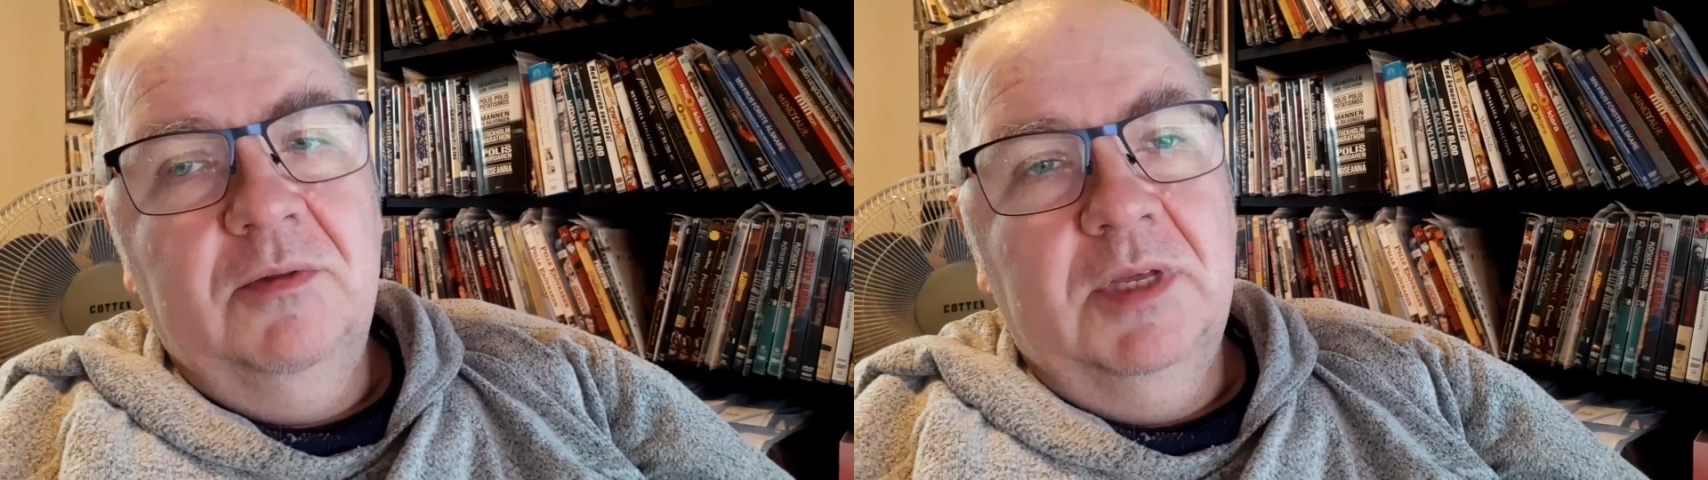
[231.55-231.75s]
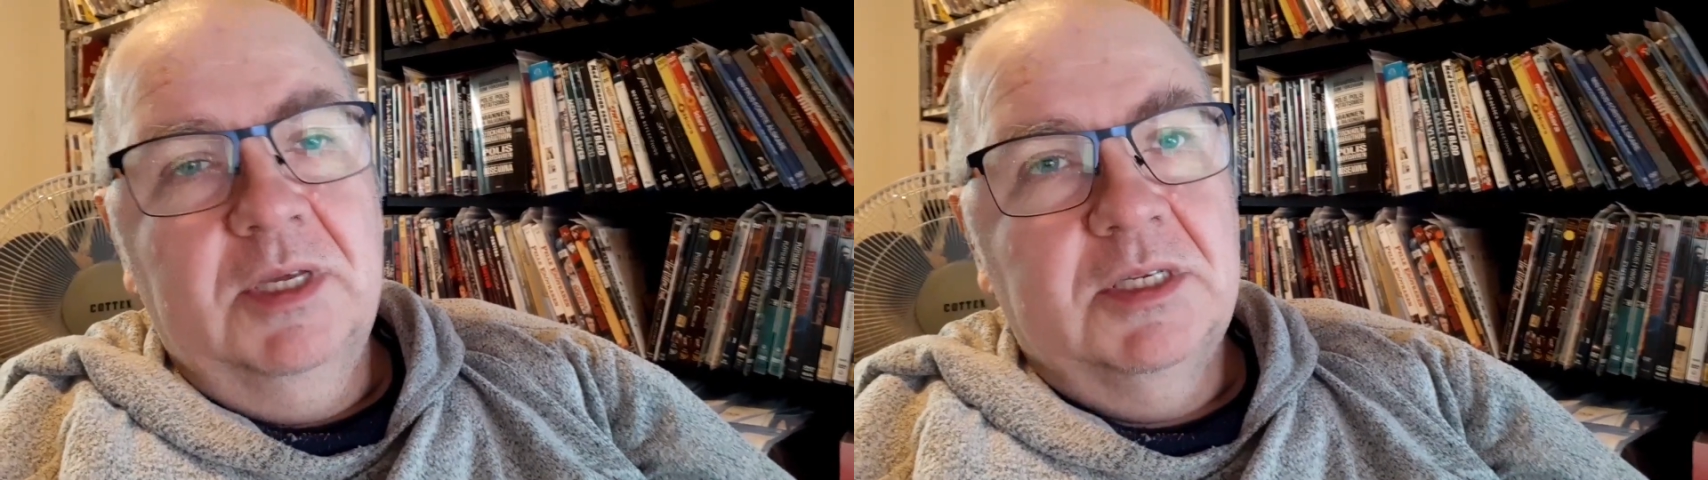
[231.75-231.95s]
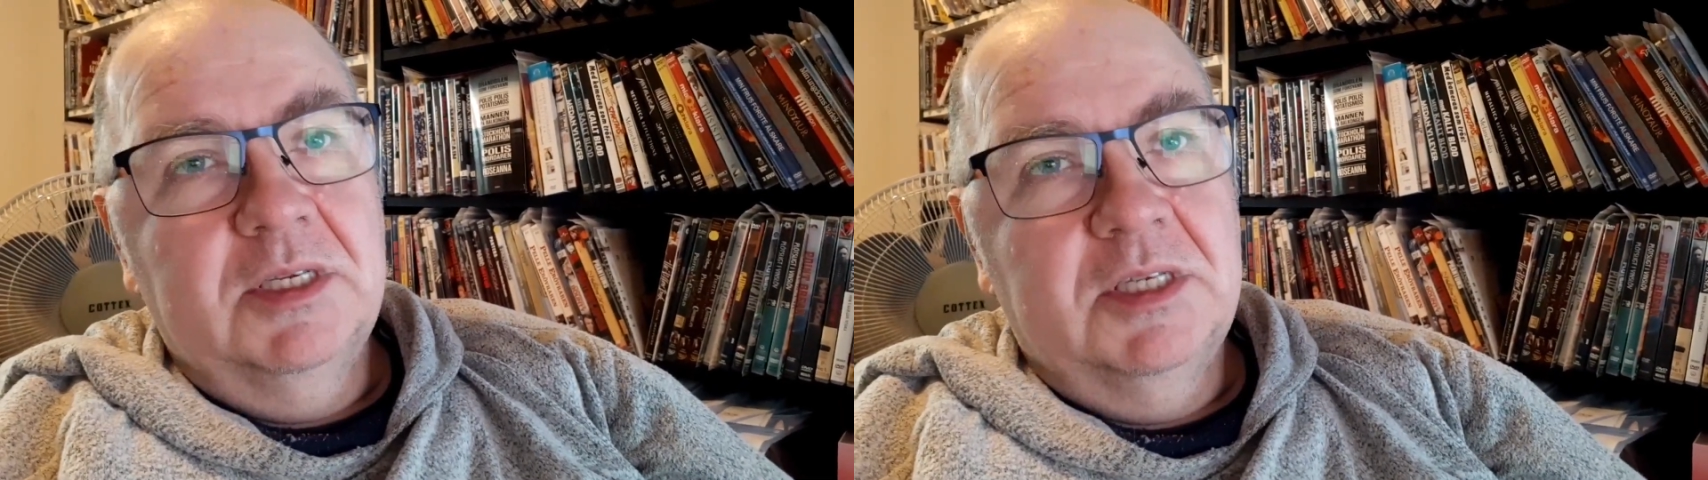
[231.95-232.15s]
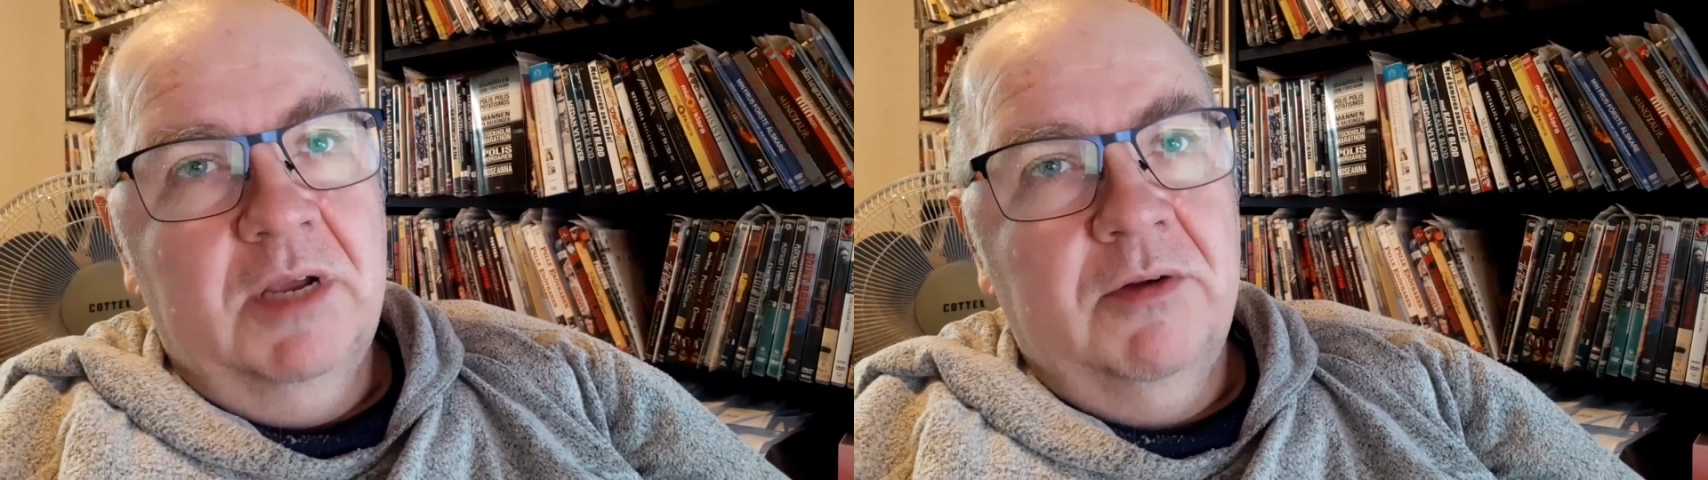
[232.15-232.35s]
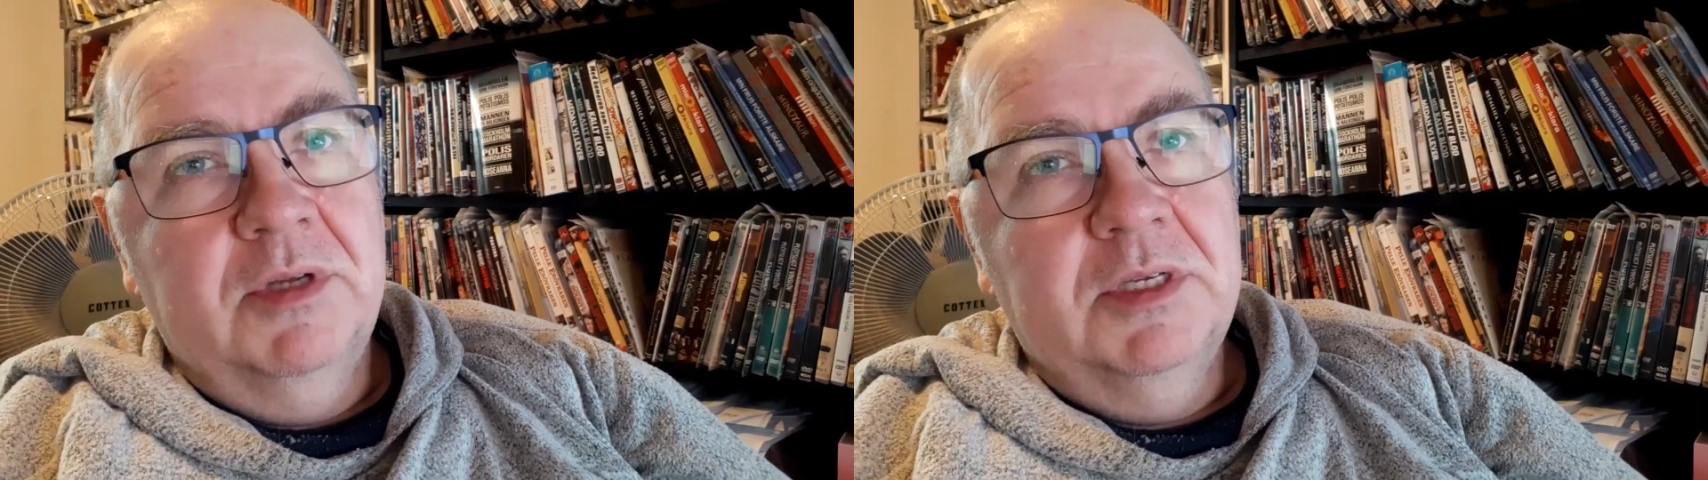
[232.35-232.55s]
this
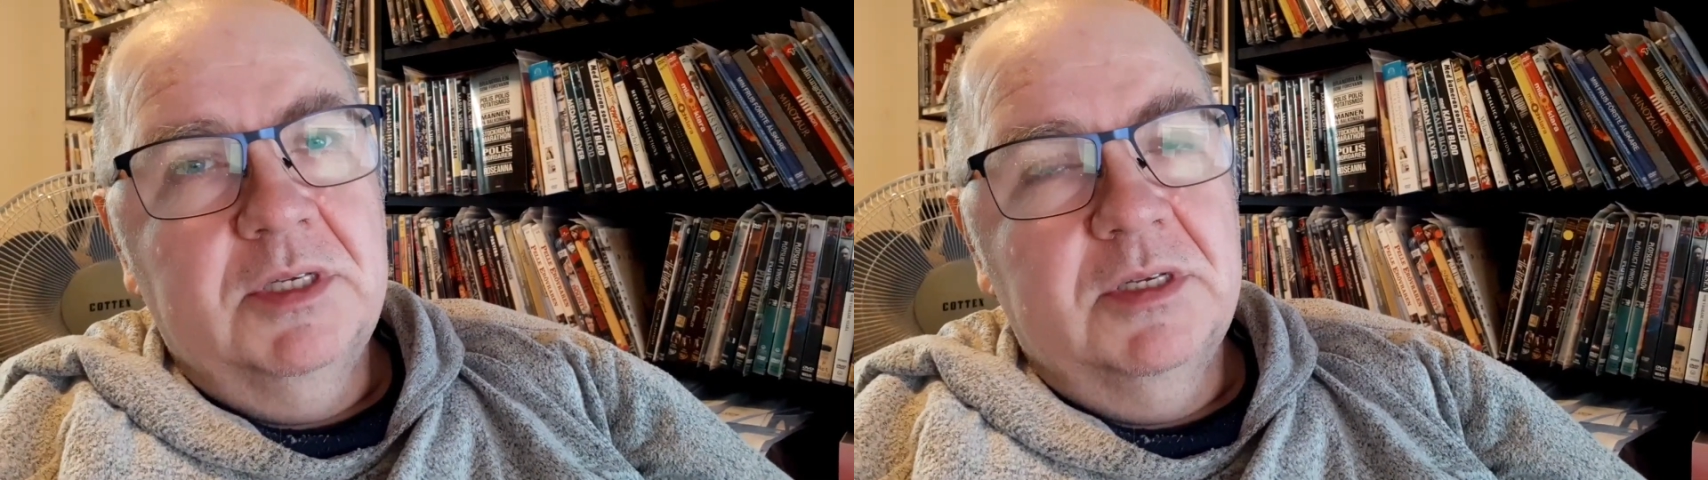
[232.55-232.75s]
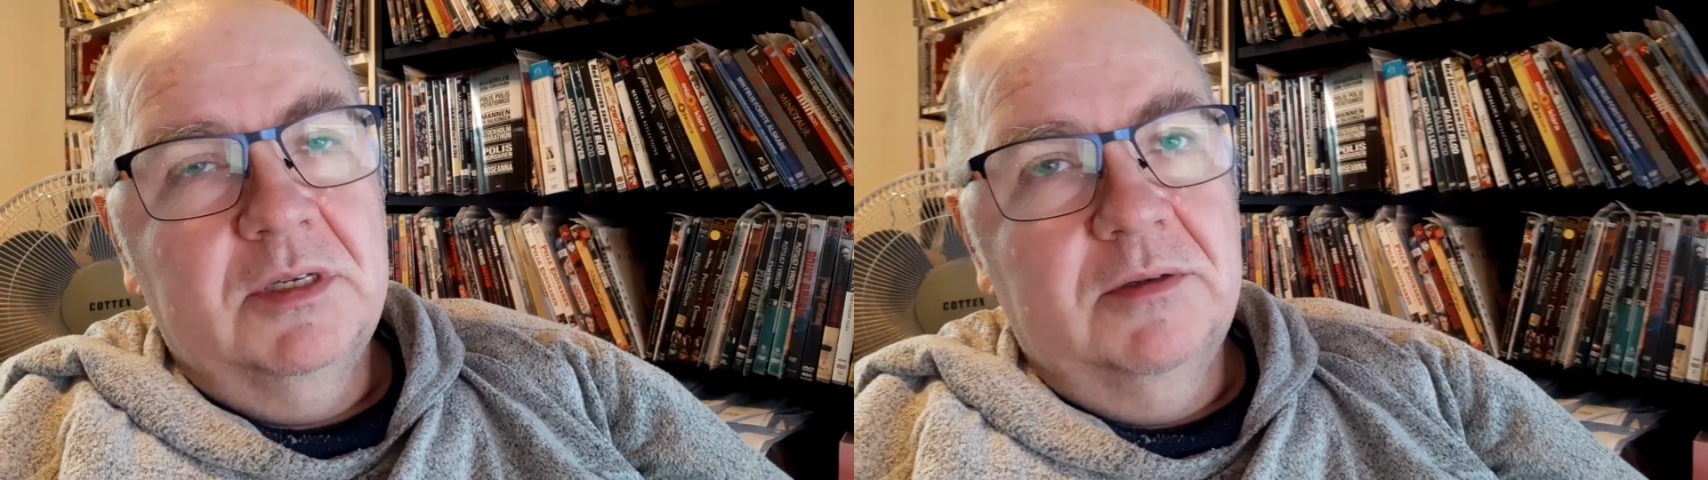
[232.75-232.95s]
series